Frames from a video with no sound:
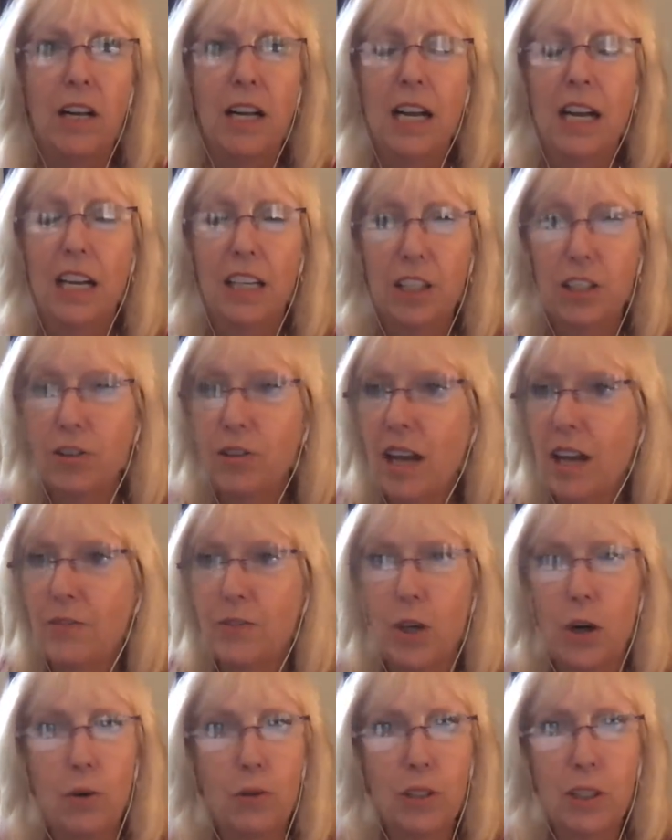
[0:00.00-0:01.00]
And you don't have
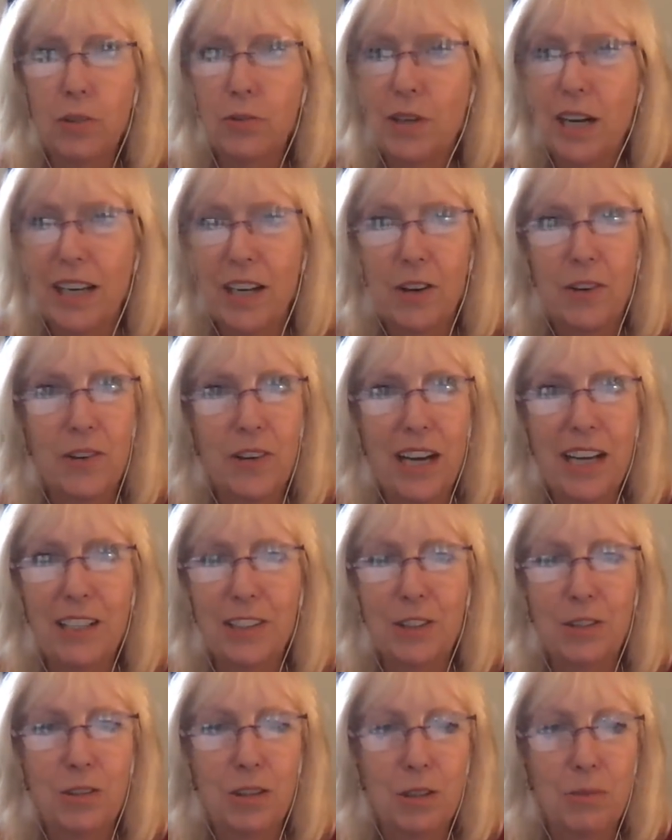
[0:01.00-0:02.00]
to only write out
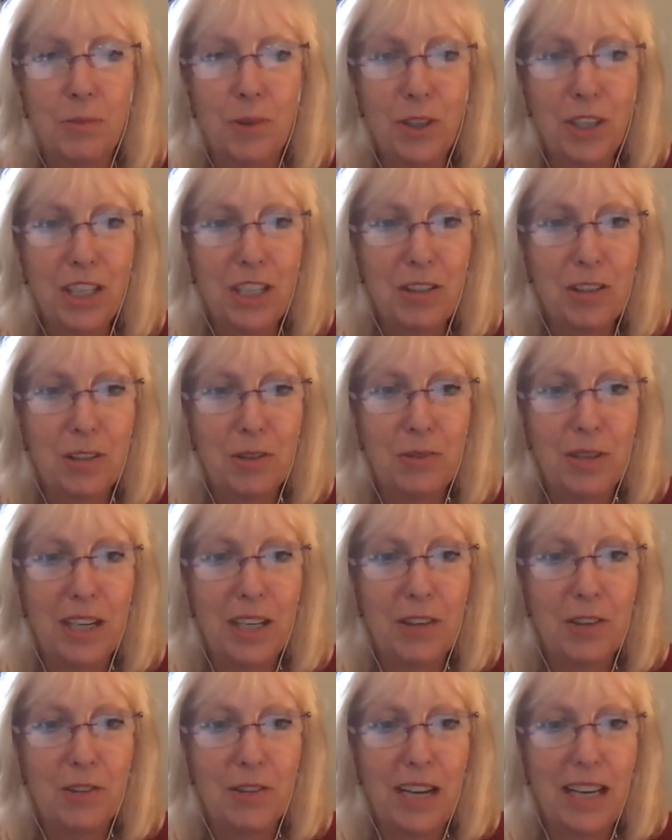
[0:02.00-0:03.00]
gratitude in the morning. You could write
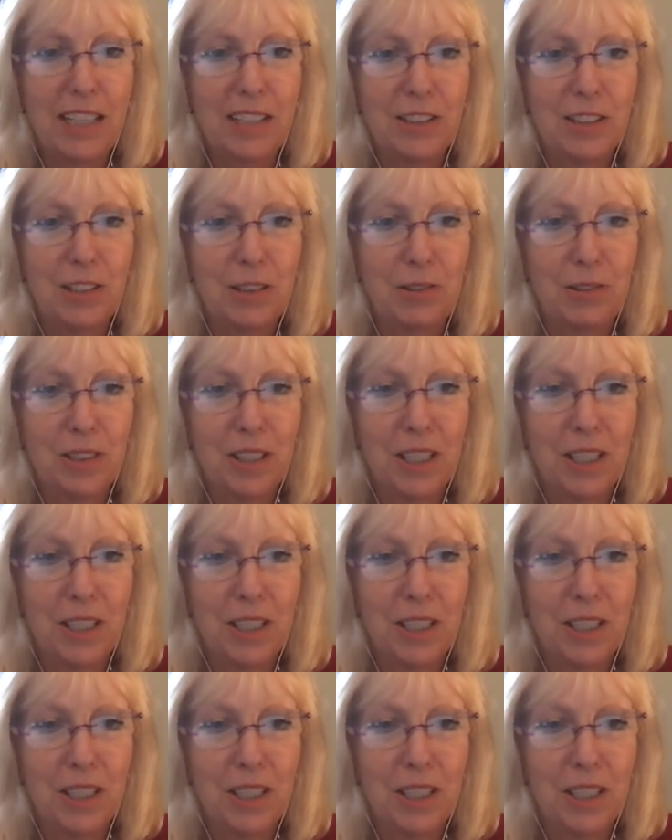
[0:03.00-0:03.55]
out gratitude